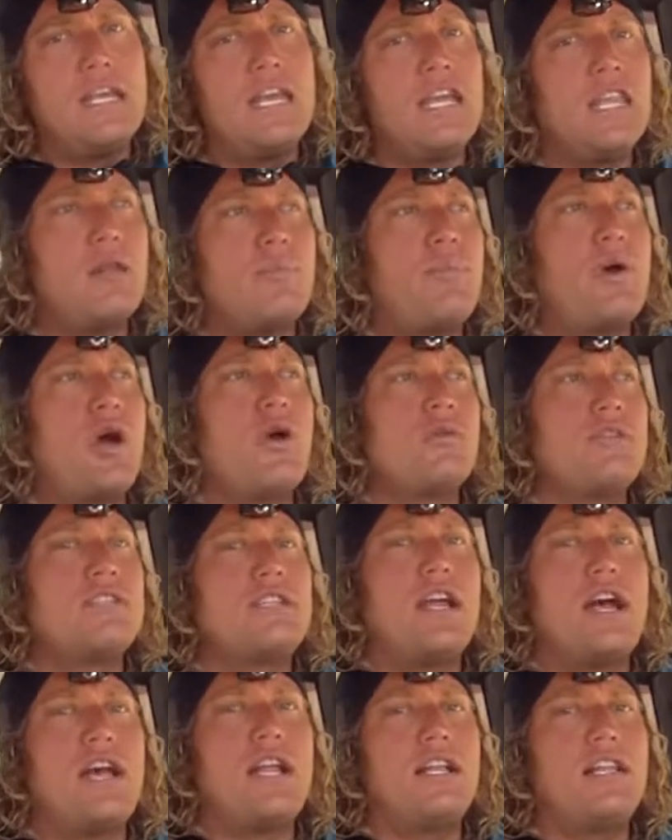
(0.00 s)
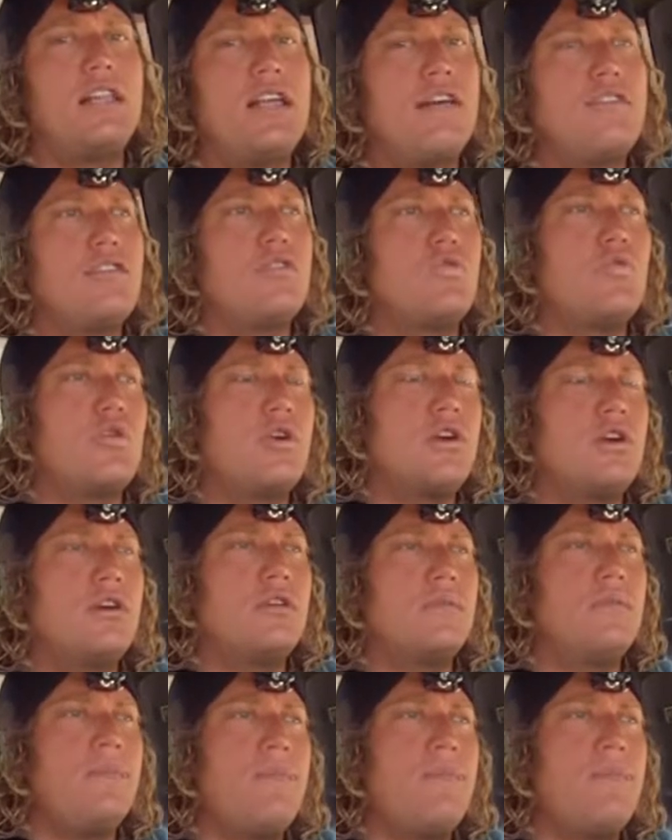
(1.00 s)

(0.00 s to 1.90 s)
in the post 9/11 world.